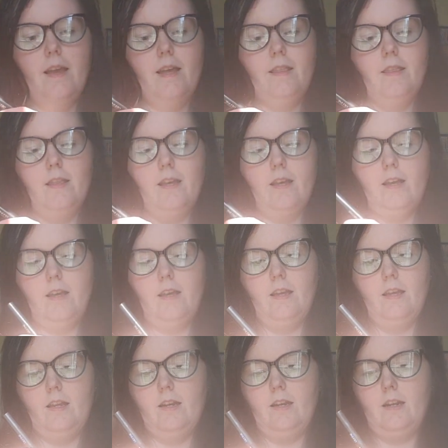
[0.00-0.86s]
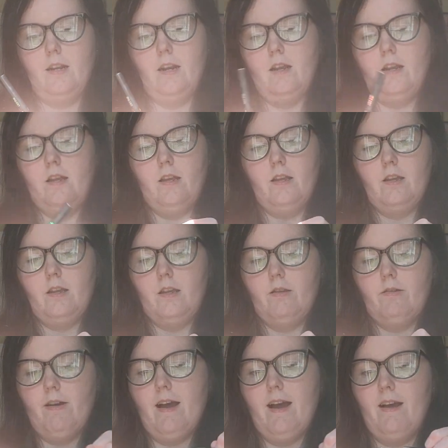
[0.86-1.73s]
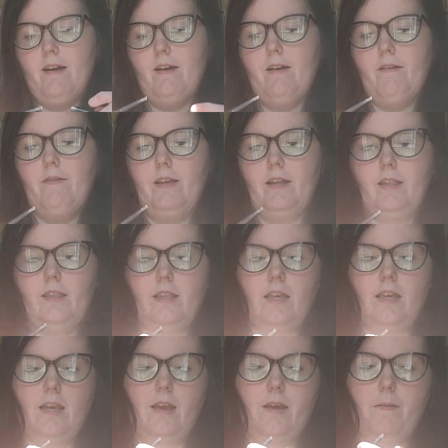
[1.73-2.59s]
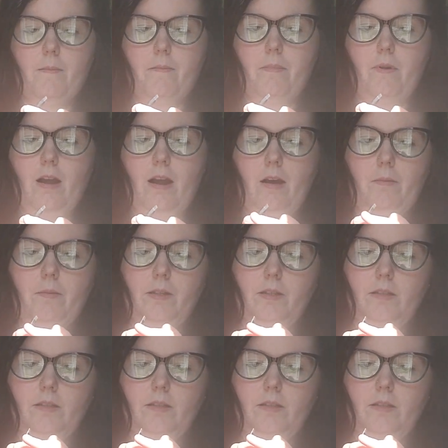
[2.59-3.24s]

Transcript: and then you have the brow